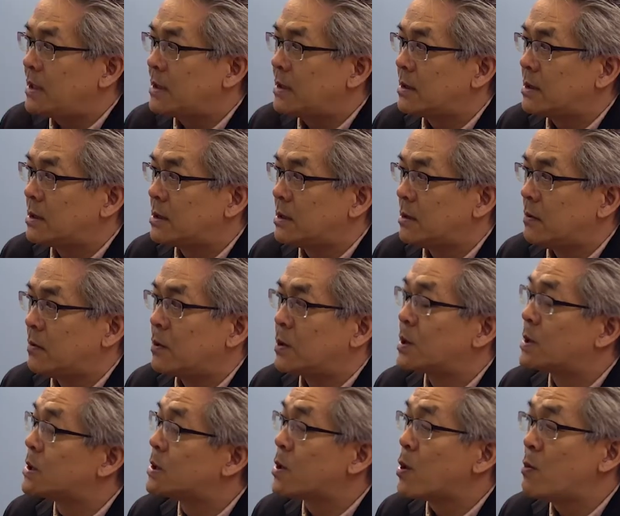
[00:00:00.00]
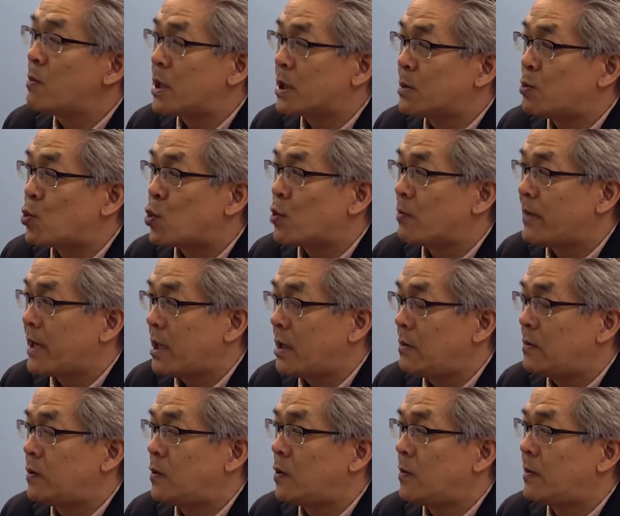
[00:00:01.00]
this is, is uh, so much more
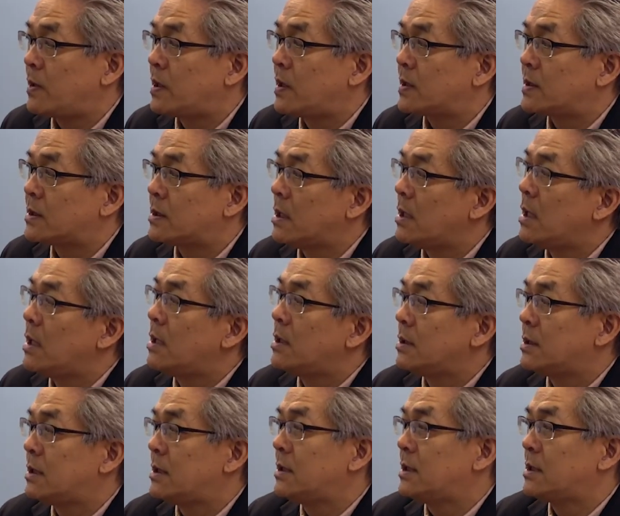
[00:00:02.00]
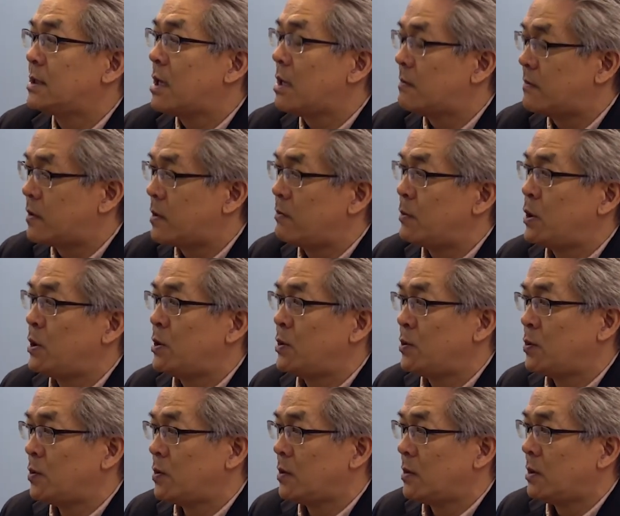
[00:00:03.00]
powerful because this has come from
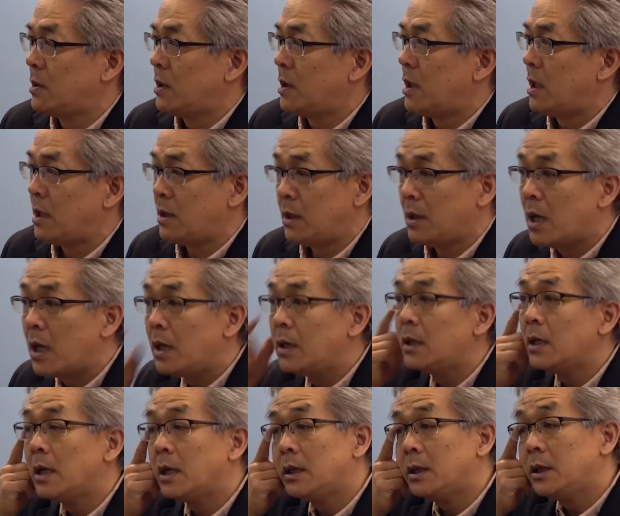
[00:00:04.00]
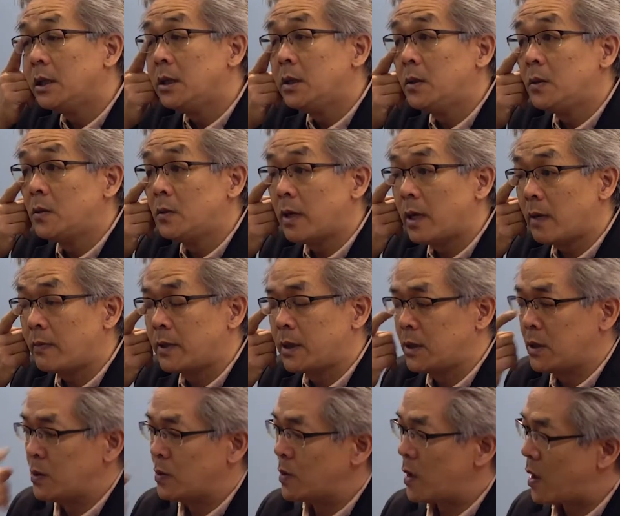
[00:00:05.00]
you. Exactly. And, and, and you have to
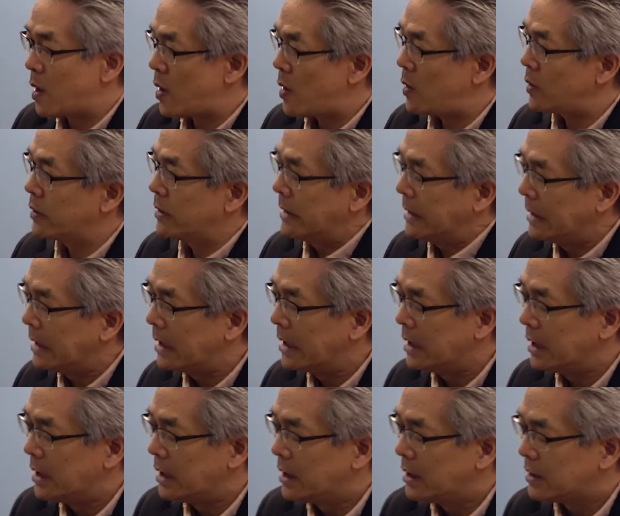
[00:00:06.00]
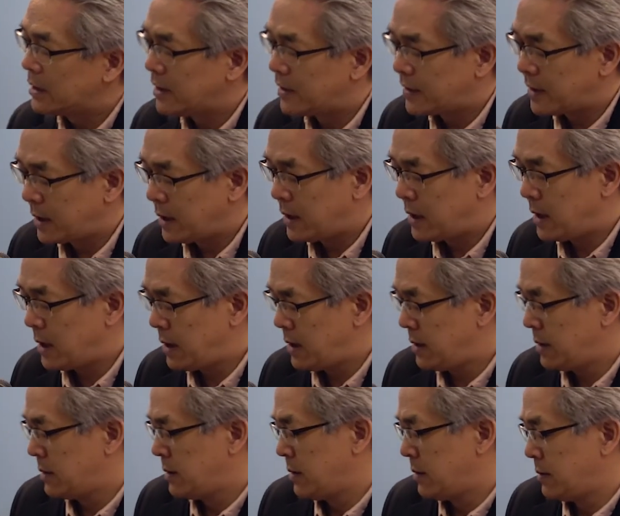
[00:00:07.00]
do all the, the
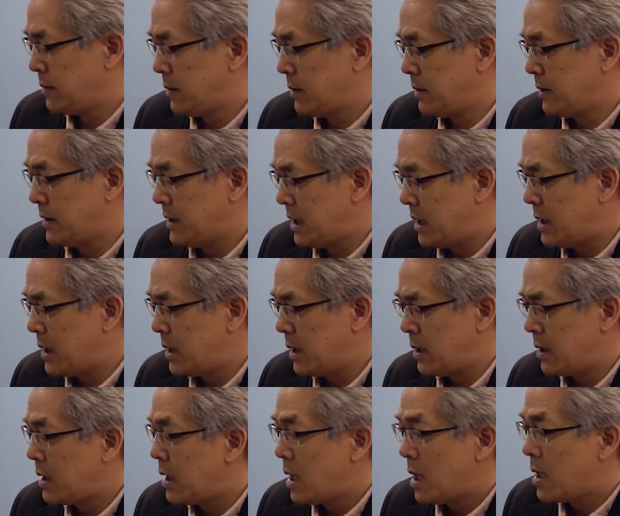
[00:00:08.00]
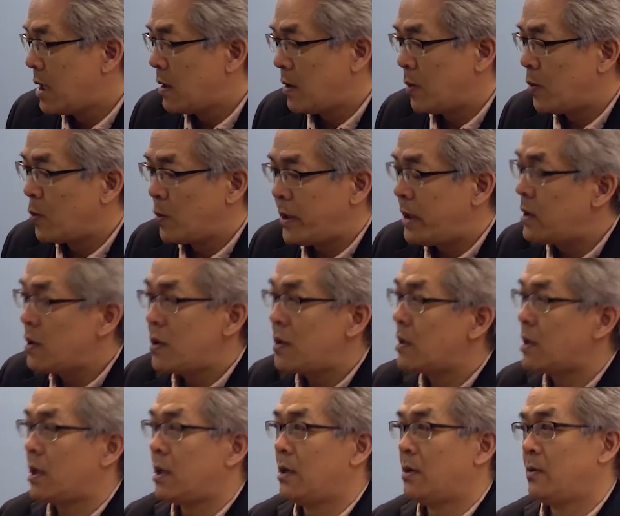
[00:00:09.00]
thinking, the, the digging. We
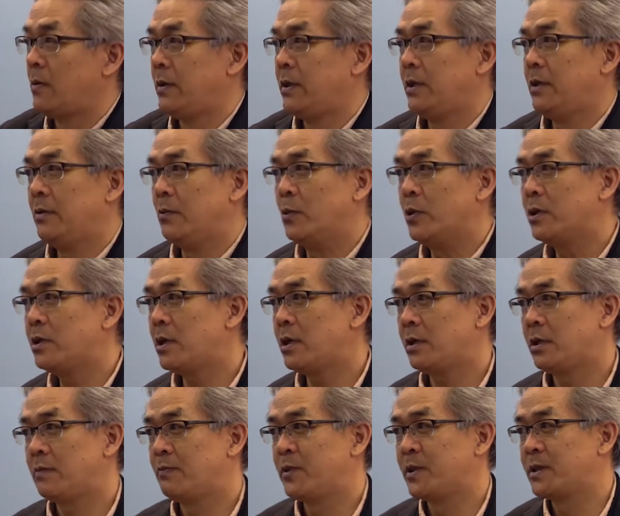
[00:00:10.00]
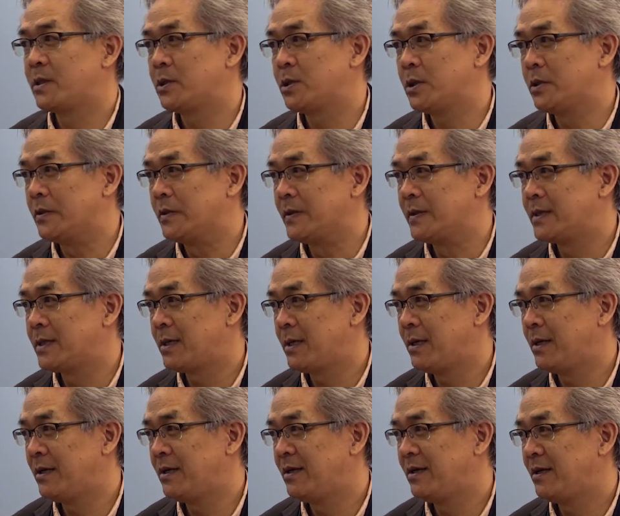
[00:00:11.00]
don't, we, we're not in a position to
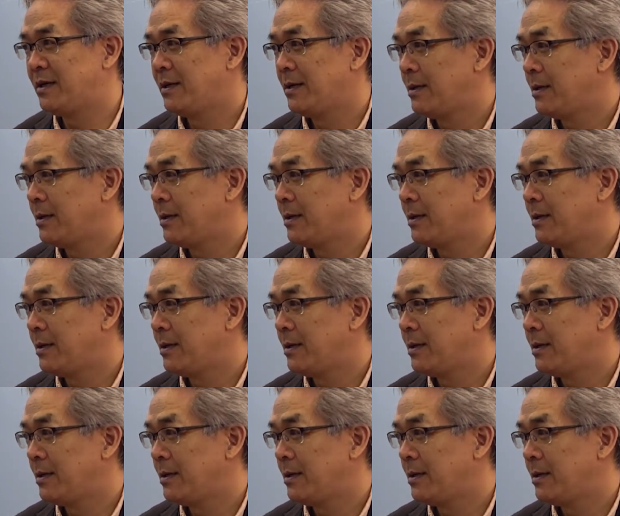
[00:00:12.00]
saying,